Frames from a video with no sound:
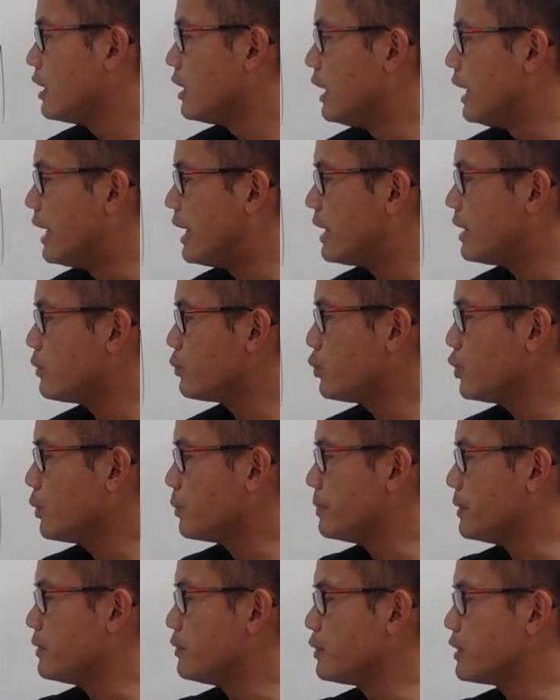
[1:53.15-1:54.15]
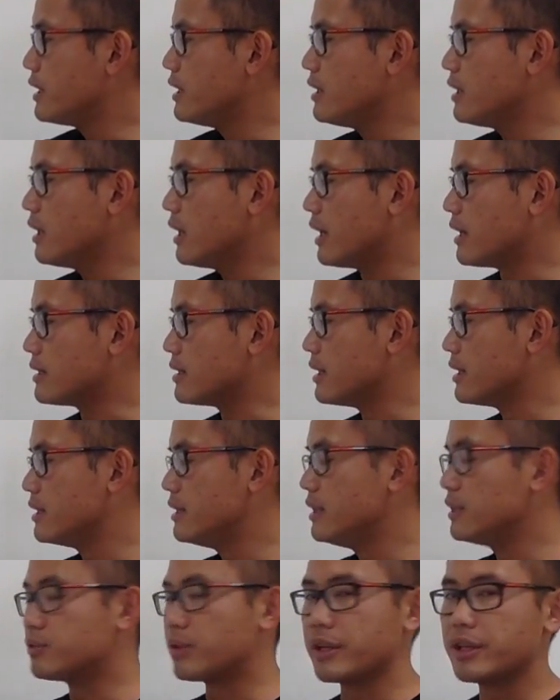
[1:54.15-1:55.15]
And we'll be looking at
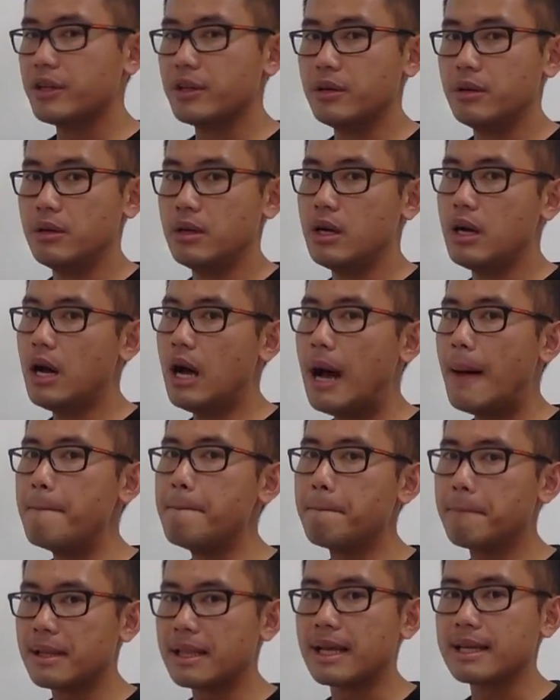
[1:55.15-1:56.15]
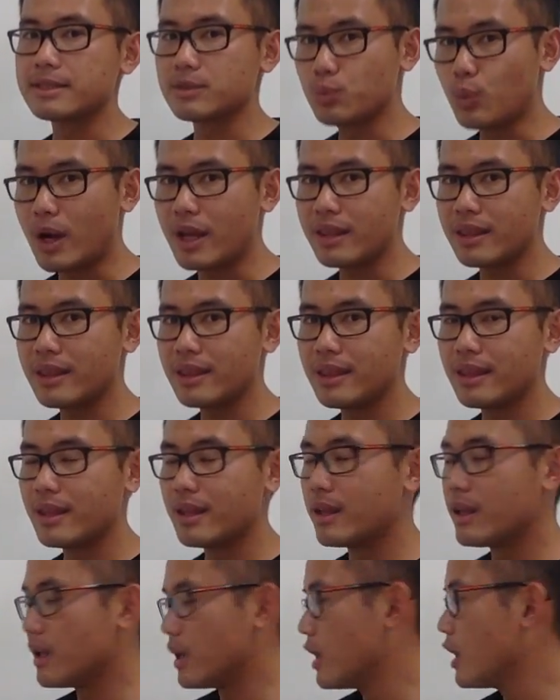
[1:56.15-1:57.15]
this right here, m plus 1
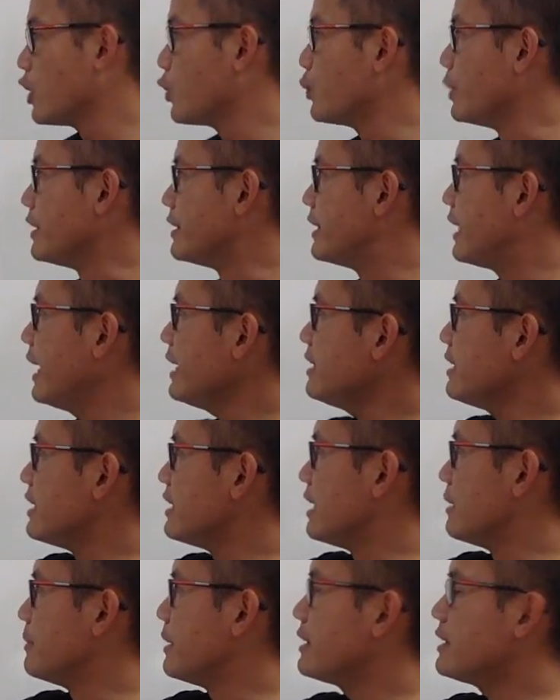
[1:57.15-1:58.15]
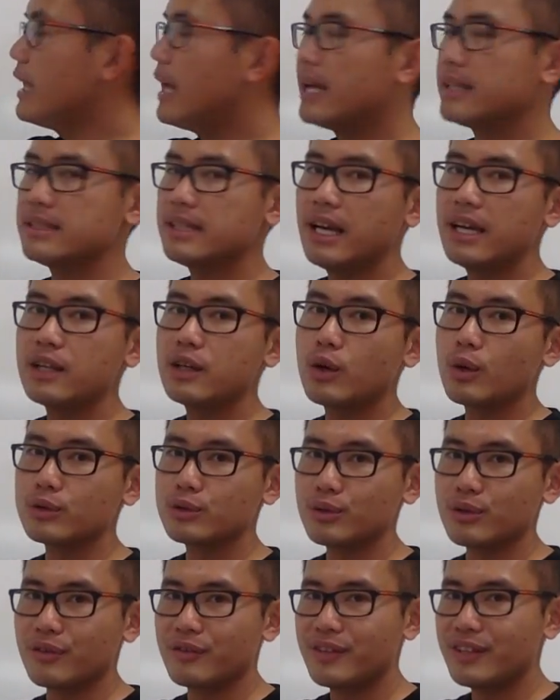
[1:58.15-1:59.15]
we take the limit as n goes
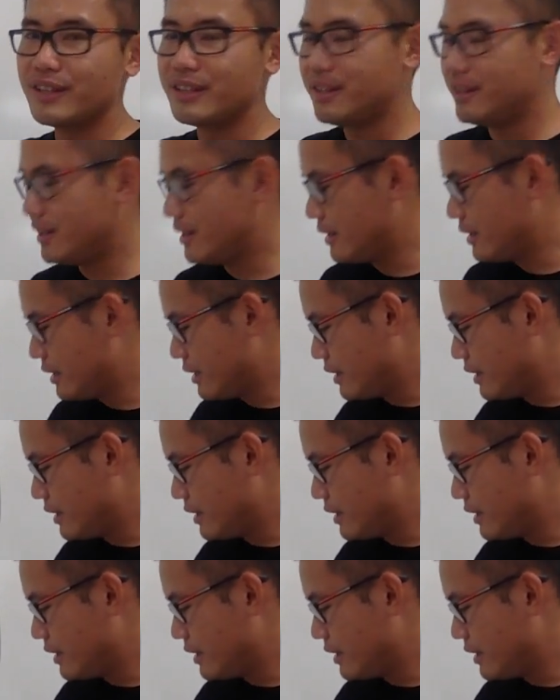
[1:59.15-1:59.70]
to infinity.